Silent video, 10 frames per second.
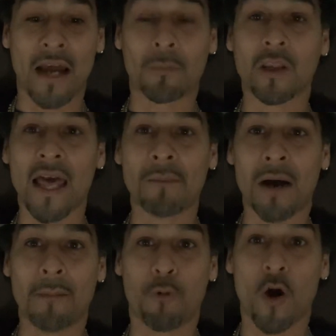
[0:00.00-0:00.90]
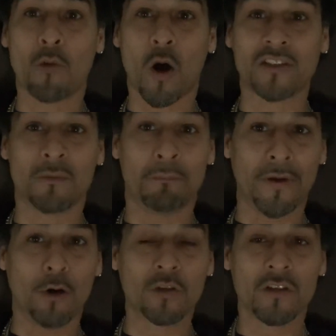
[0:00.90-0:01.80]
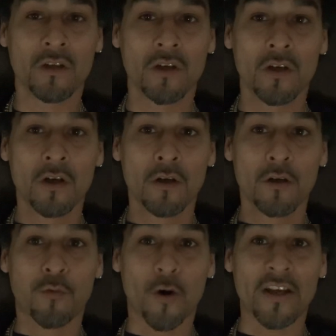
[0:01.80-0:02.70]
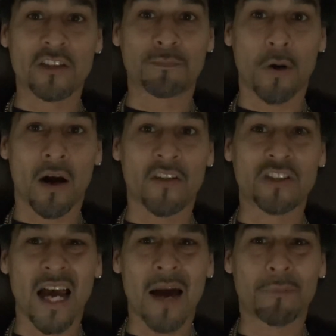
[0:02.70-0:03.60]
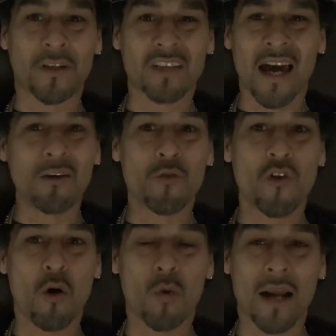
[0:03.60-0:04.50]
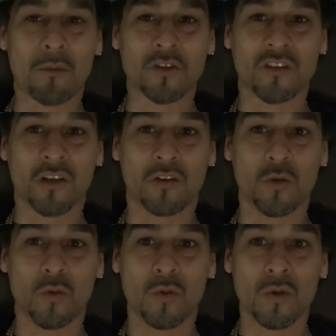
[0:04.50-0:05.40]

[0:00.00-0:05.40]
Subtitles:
I'm glad my boy wasn't built for his part of the job, because I don't know what I was going to do